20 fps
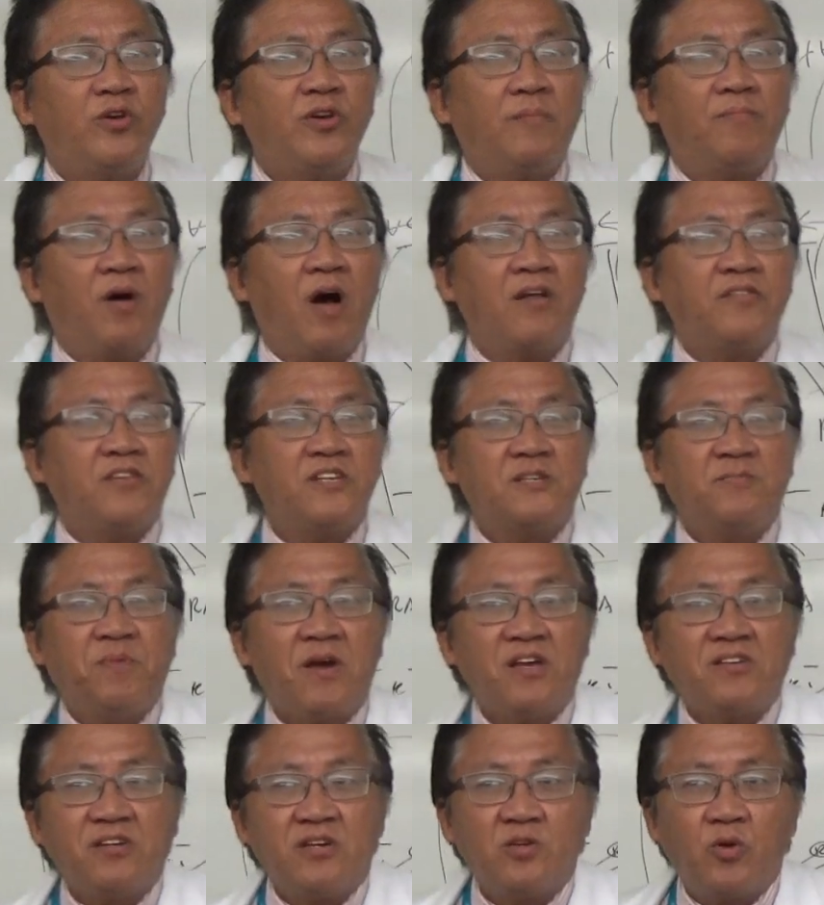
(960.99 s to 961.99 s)
you about this
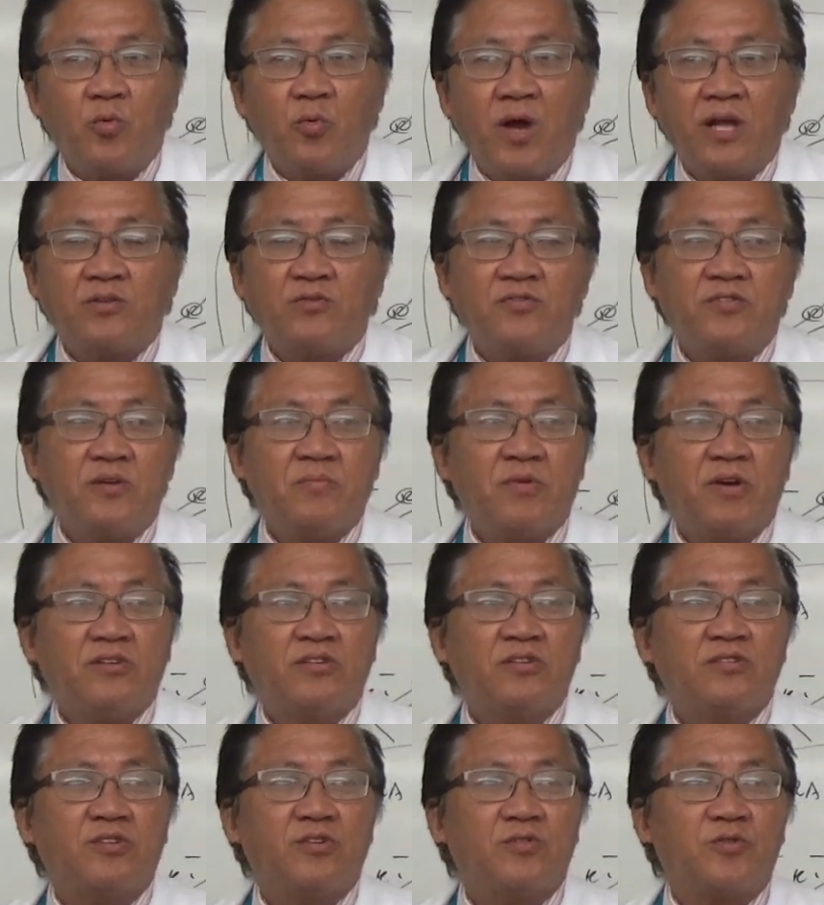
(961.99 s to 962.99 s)
patient who went to the
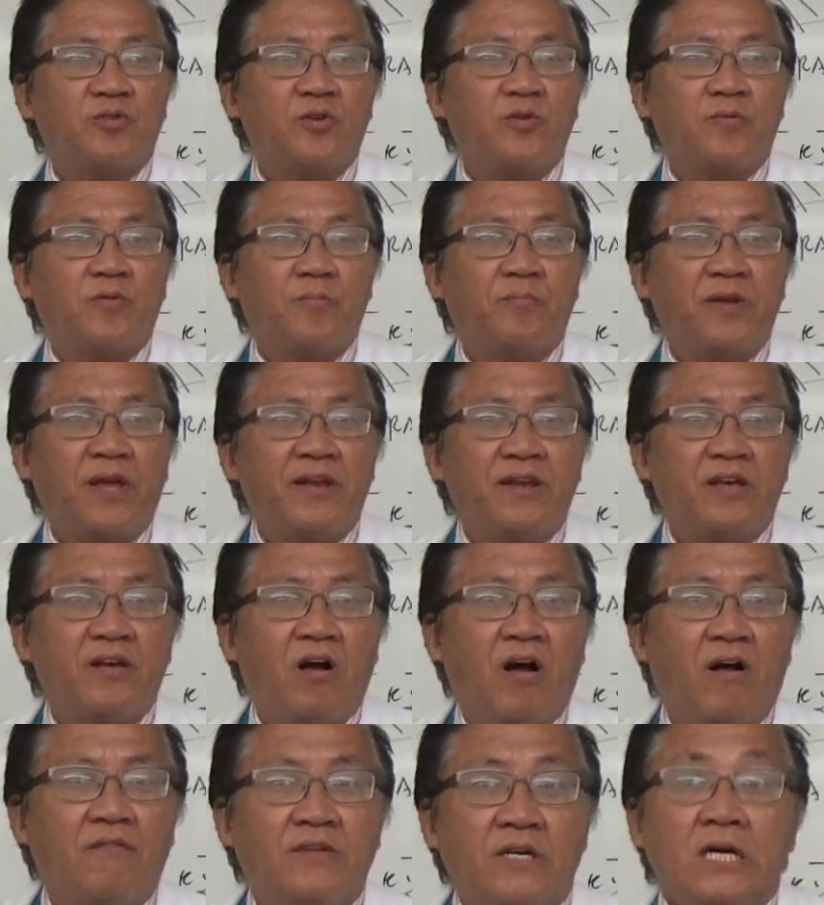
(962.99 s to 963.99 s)
emergency room complaining
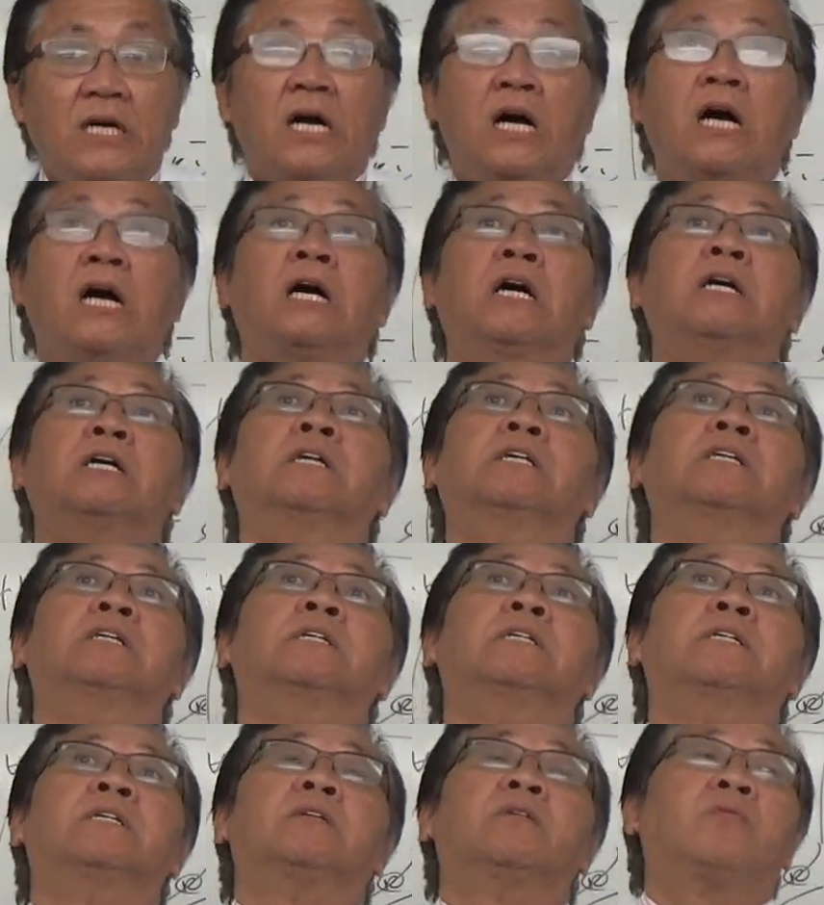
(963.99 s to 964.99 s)
of,
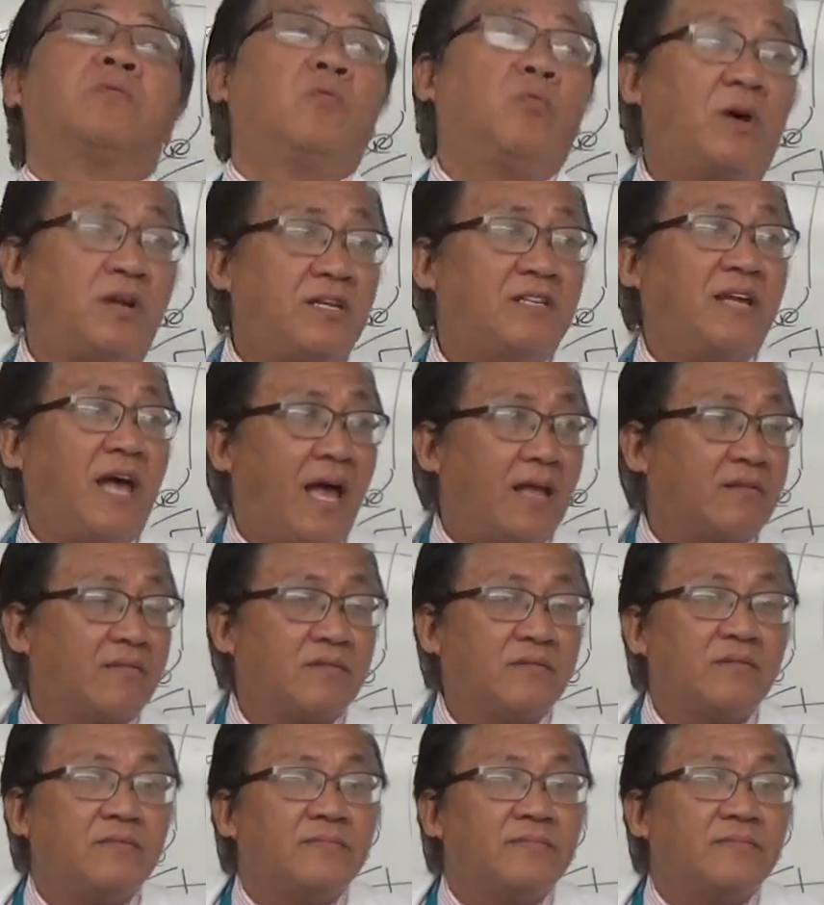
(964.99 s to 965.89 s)
what is that?